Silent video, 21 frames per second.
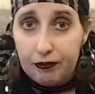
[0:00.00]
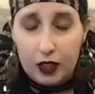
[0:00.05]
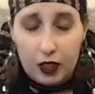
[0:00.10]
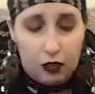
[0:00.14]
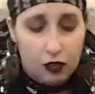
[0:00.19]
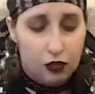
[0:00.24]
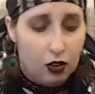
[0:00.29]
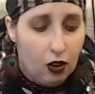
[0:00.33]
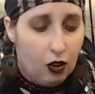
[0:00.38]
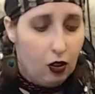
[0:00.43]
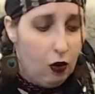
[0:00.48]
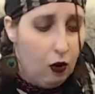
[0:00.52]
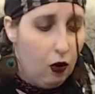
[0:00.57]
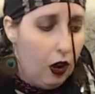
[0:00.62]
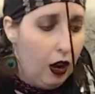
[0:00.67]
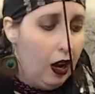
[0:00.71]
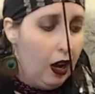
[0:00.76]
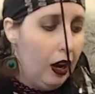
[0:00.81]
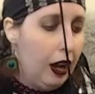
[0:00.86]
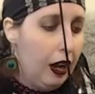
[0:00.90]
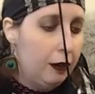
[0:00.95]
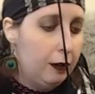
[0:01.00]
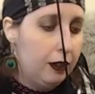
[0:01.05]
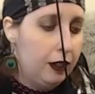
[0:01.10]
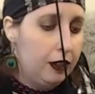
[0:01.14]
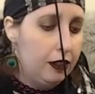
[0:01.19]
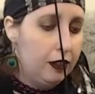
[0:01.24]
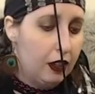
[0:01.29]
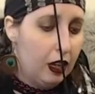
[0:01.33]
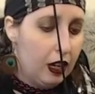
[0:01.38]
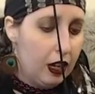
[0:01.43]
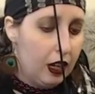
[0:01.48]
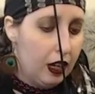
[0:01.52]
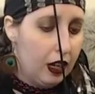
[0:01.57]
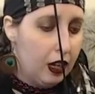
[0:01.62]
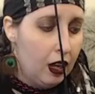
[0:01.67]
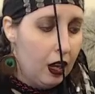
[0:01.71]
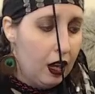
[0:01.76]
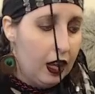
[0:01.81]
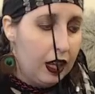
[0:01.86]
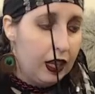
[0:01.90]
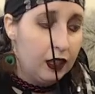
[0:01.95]
So I would say
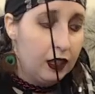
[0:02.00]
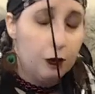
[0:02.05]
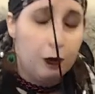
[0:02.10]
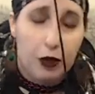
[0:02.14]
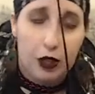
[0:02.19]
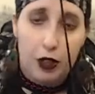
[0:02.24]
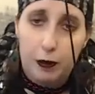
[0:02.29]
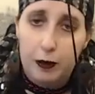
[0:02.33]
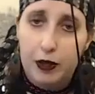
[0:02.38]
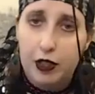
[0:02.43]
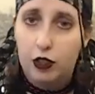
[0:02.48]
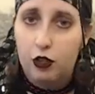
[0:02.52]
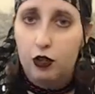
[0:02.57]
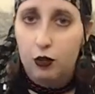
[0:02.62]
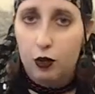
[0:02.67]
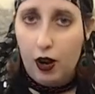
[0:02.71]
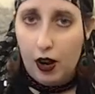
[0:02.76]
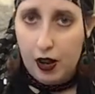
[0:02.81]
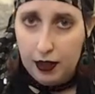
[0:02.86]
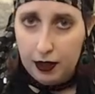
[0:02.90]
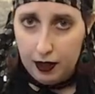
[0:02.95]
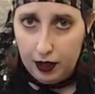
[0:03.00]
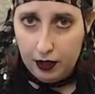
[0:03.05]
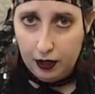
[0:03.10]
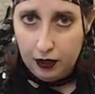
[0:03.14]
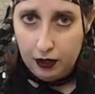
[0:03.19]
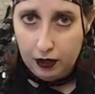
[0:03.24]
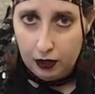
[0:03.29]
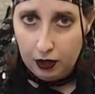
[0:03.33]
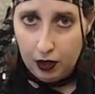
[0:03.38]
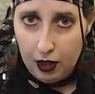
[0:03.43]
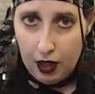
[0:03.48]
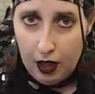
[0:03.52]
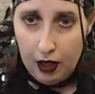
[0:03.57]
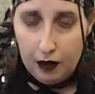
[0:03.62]
experiment, try things,